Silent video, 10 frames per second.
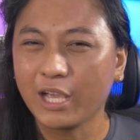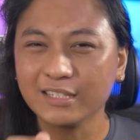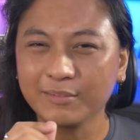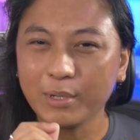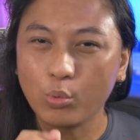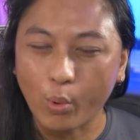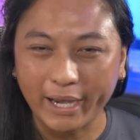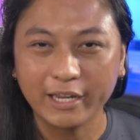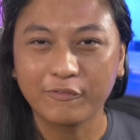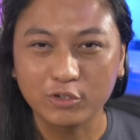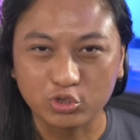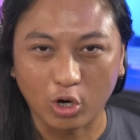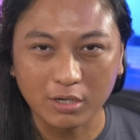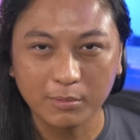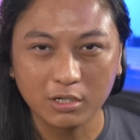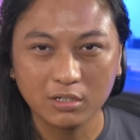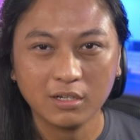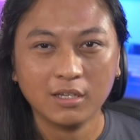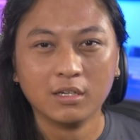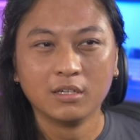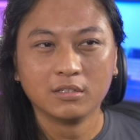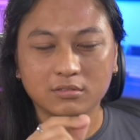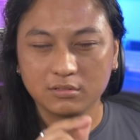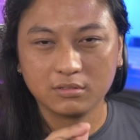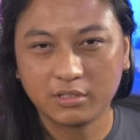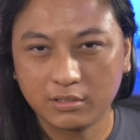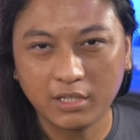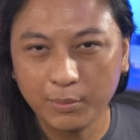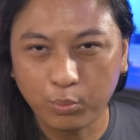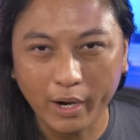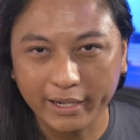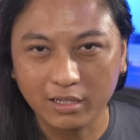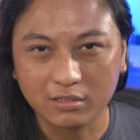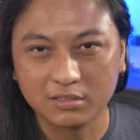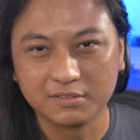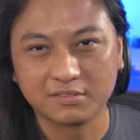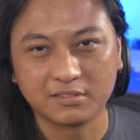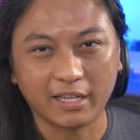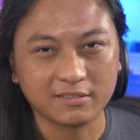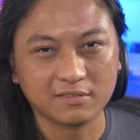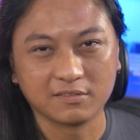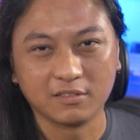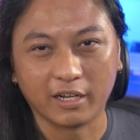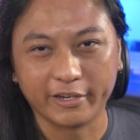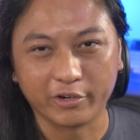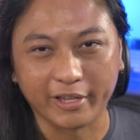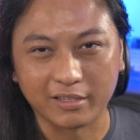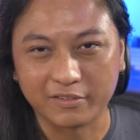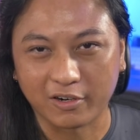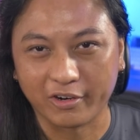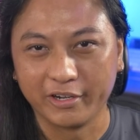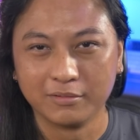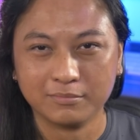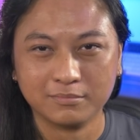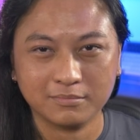guys have been waiting for dark mode, keep waiting, because that's not here yet, sorry. I made a